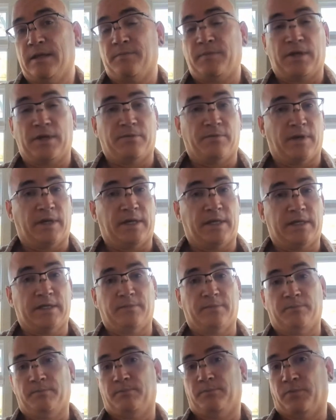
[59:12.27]
being ready
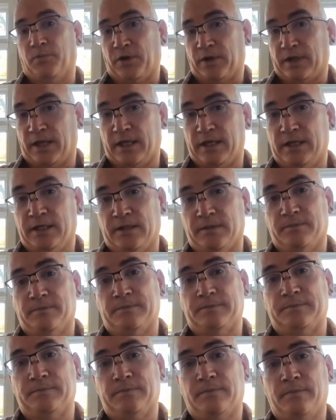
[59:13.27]
to bring that in,
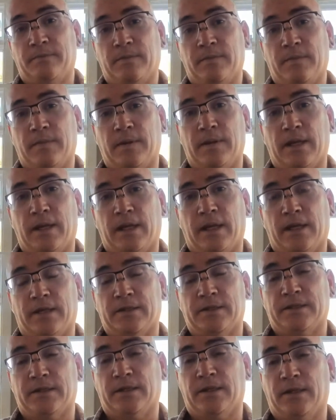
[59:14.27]

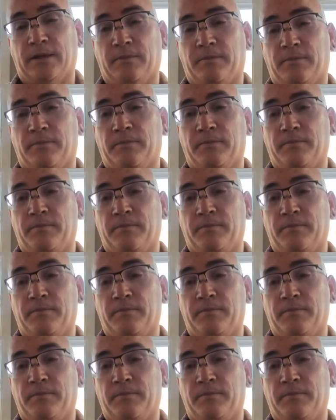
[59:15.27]
and um,